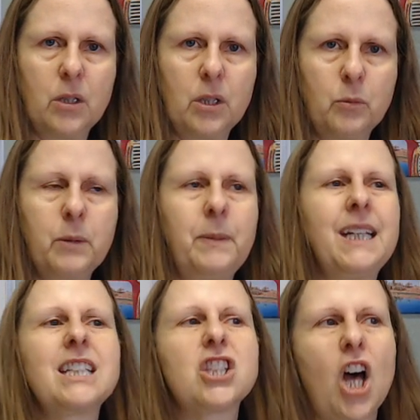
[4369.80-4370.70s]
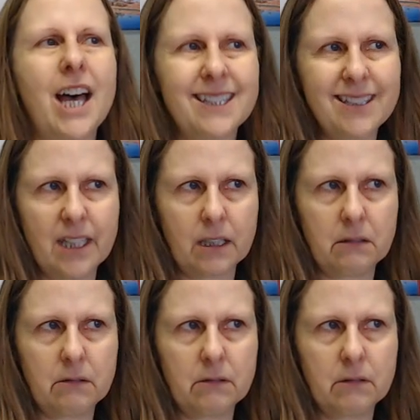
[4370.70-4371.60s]
would be exhausting.
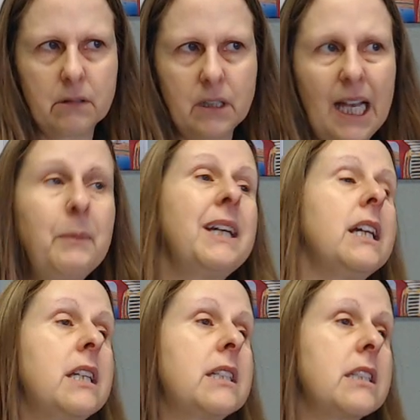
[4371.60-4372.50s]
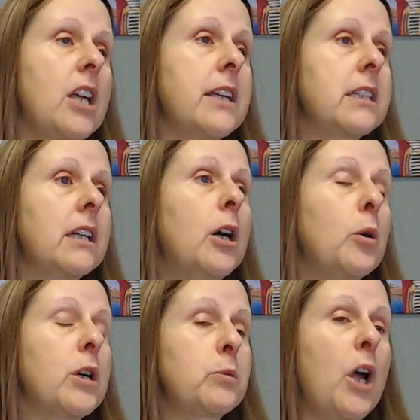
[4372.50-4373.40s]
I mean, it is exhausting
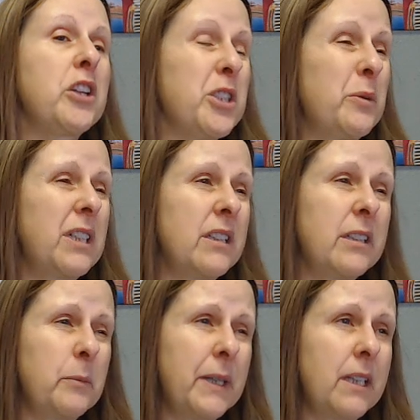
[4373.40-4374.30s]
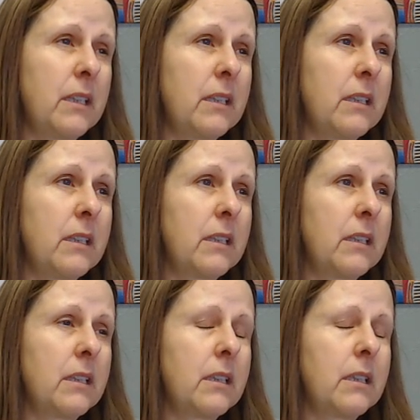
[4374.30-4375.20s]
because we all do it a little bit.
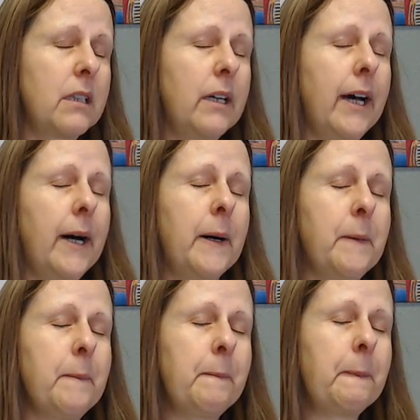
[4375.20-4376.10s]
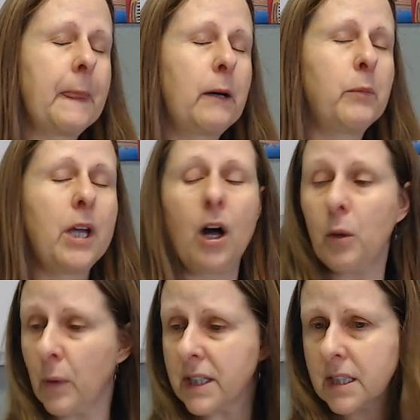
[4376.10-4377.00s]
Um, we all
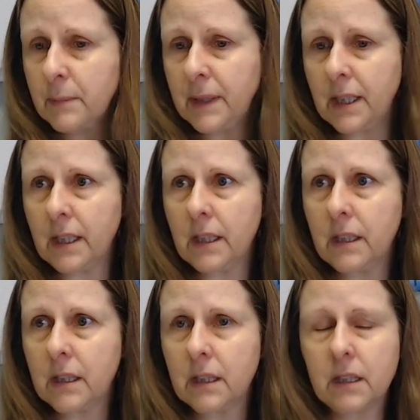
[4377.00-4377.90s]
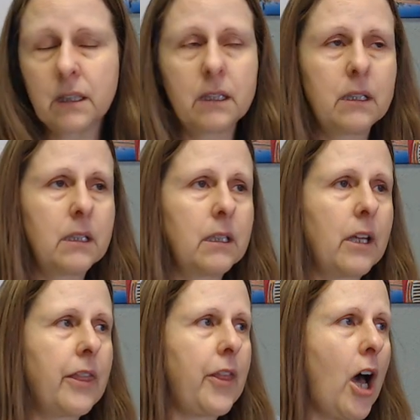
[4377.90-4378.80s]
want to be
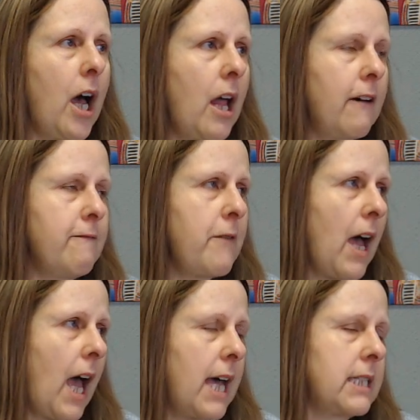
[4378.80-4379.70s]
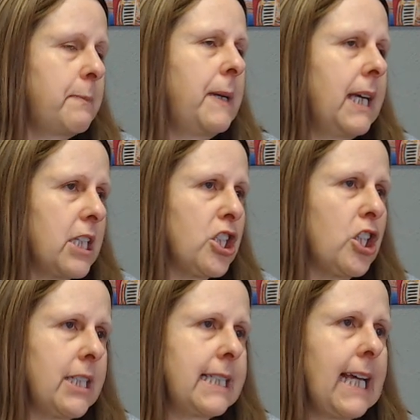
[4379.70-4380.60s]
thought of as being a
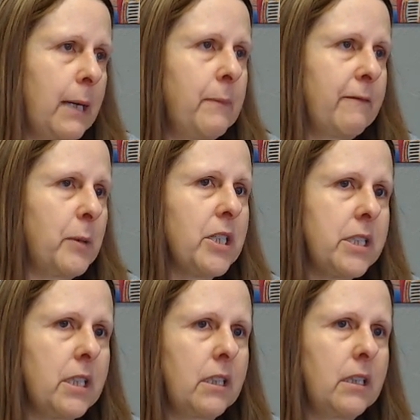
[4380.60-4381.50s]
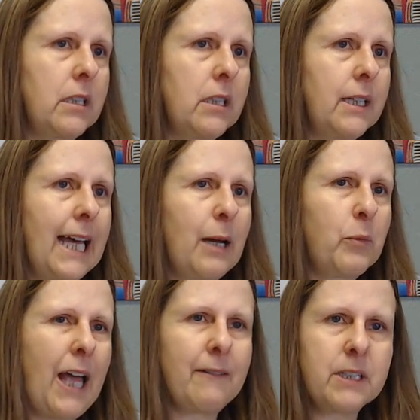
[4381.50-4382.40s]
certain type of person, and
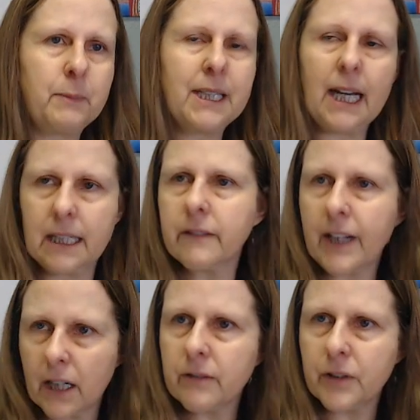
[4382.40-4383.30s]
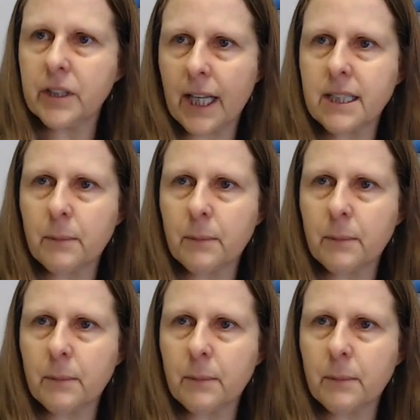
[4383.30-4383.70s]
we have to be kind of careful not to